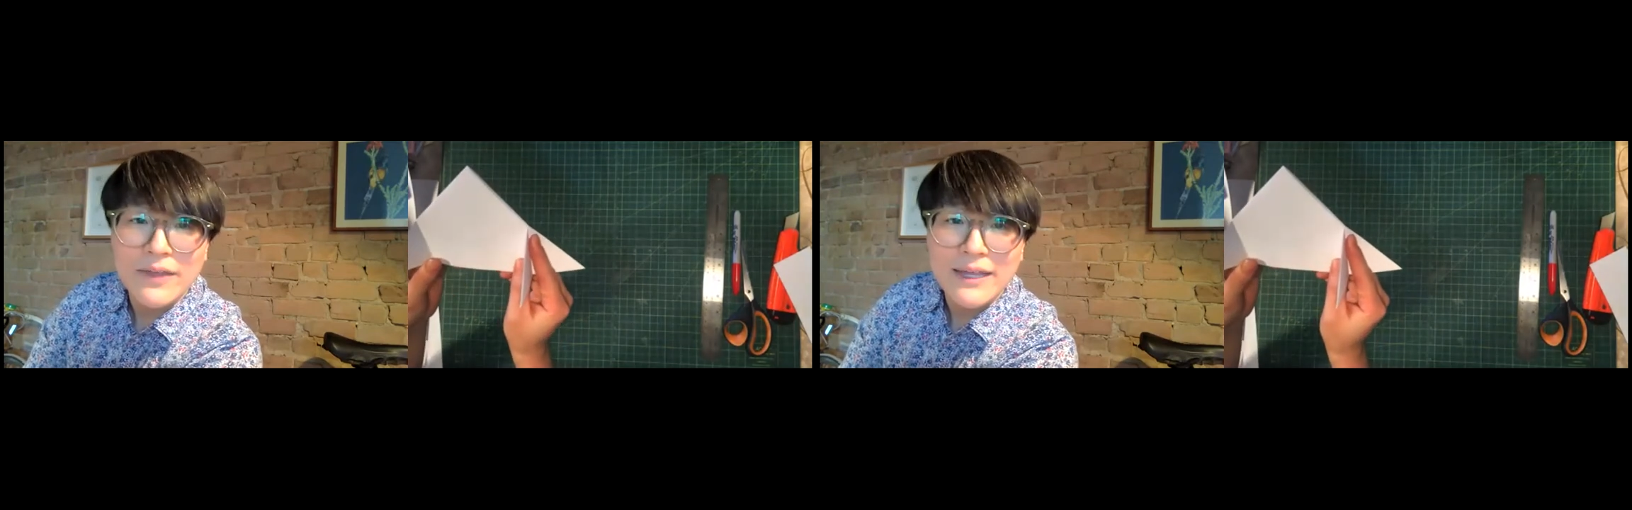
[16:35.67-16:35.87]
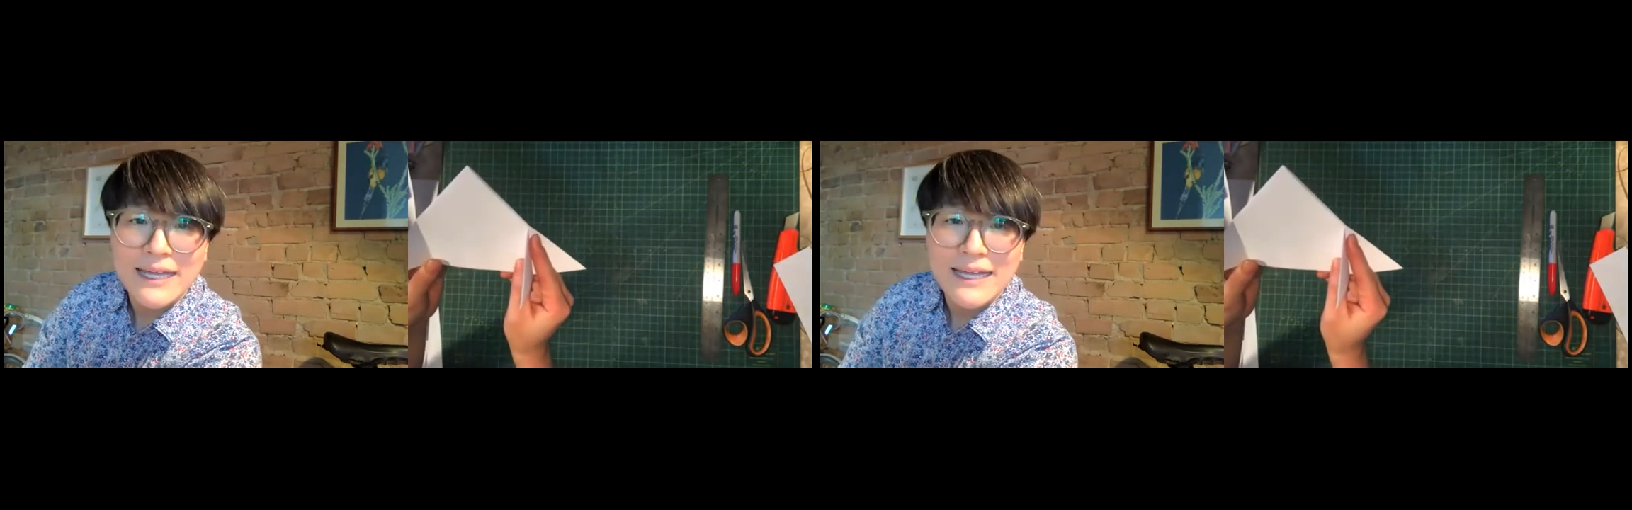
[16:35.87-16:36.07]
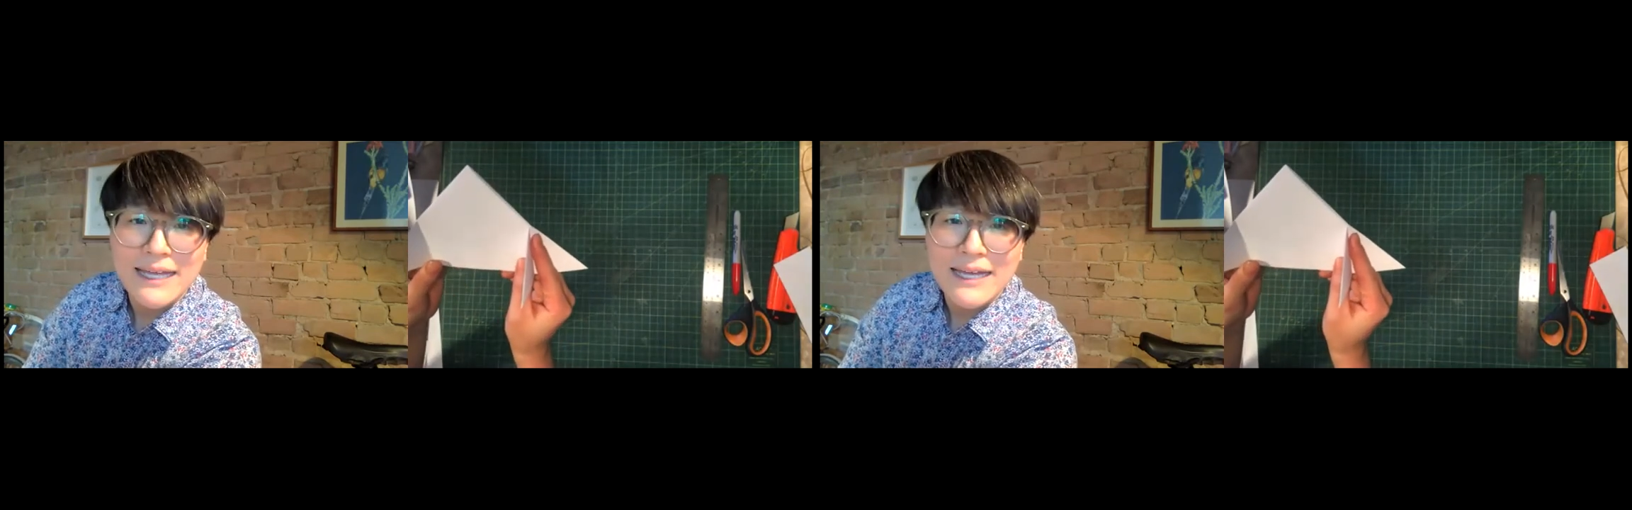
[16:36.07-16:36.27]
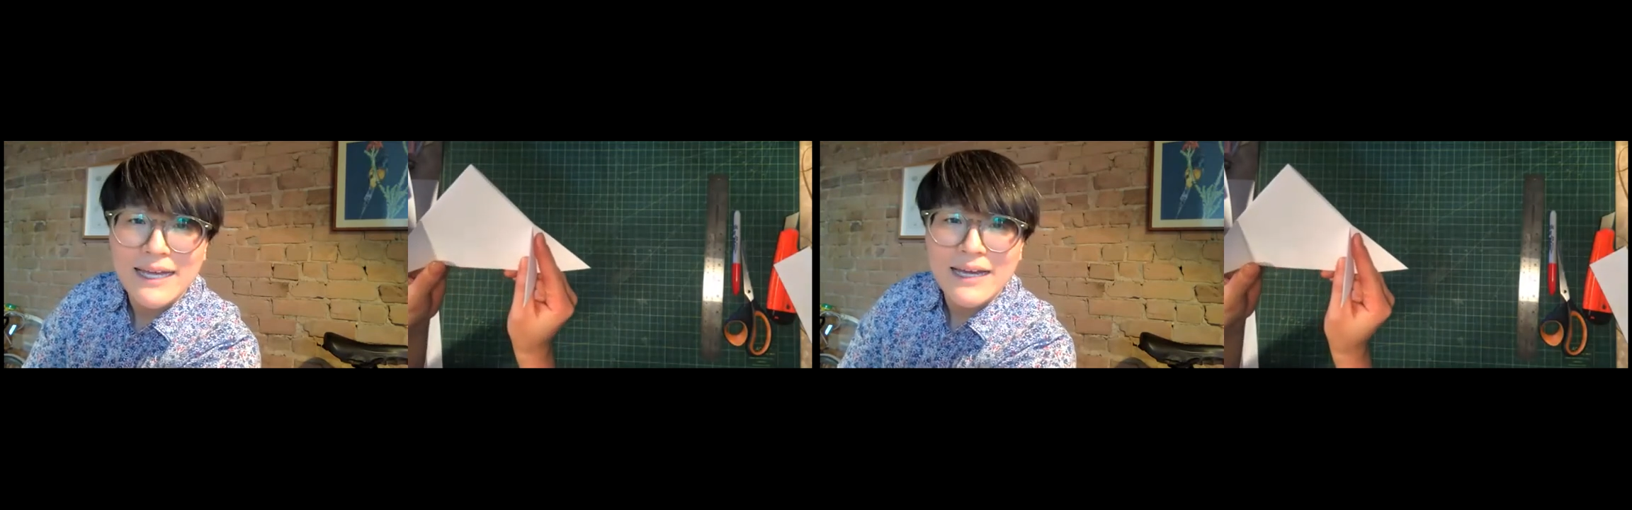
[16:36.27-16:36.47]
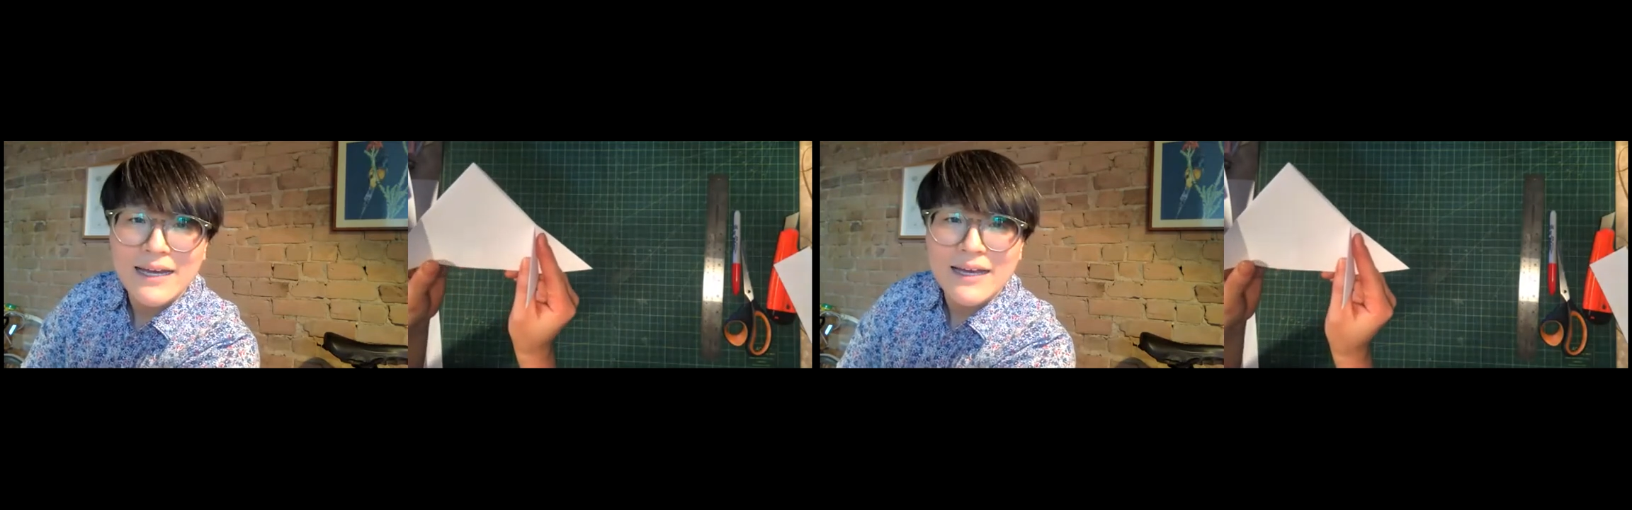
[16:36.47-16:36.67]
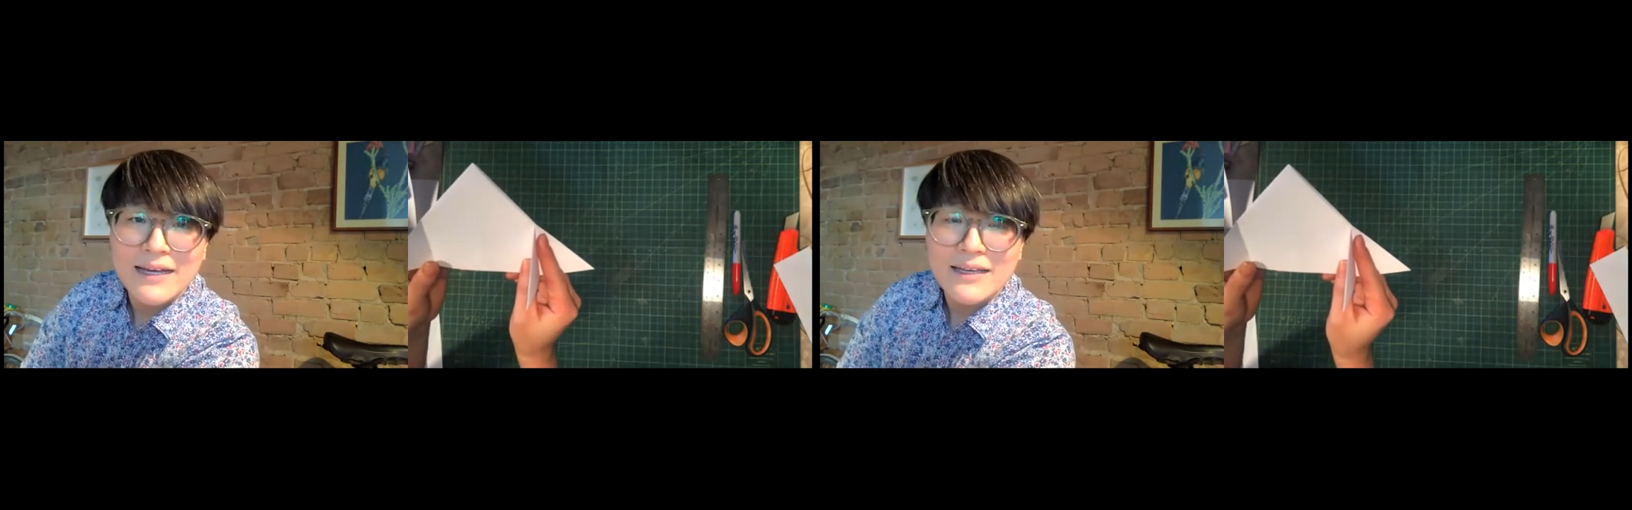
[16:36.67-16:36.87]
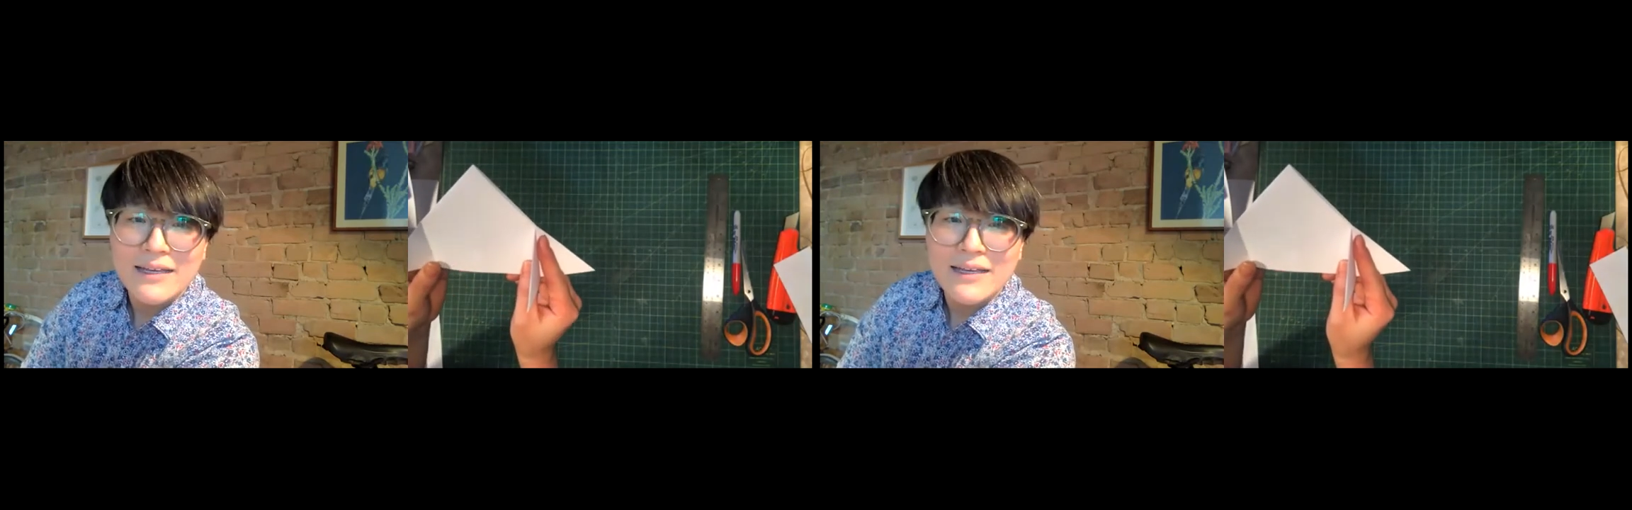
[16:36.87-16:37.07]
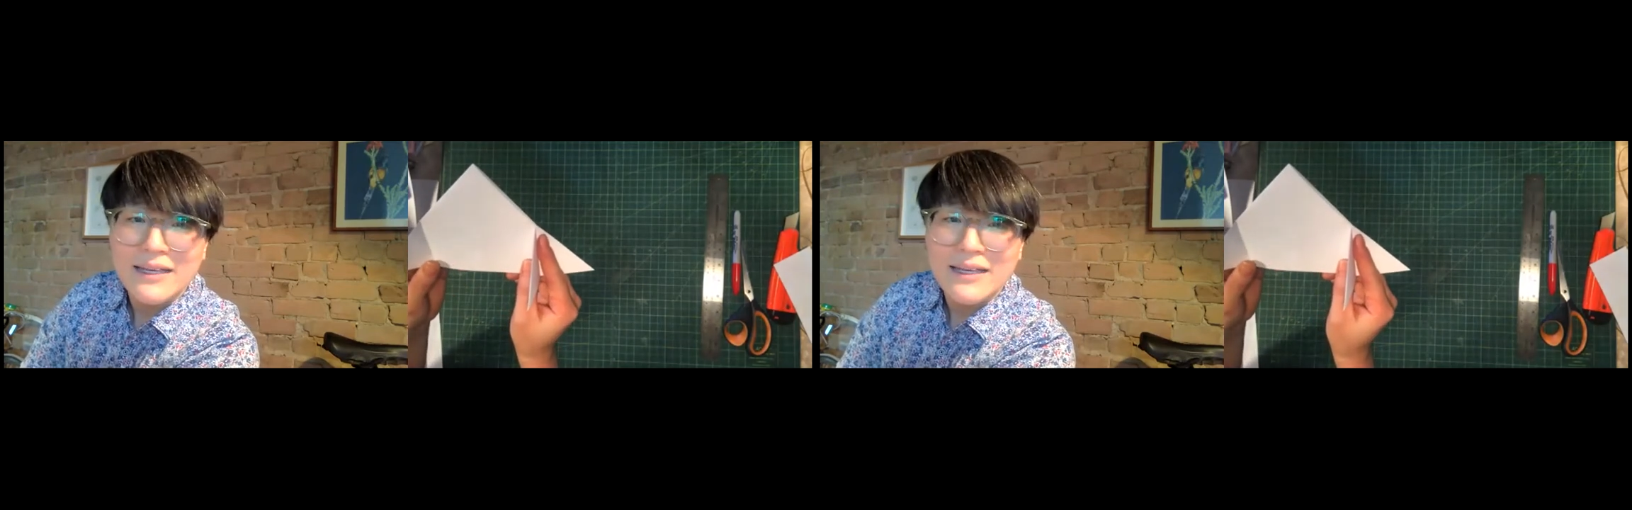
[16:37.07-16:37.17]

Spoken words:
brought in?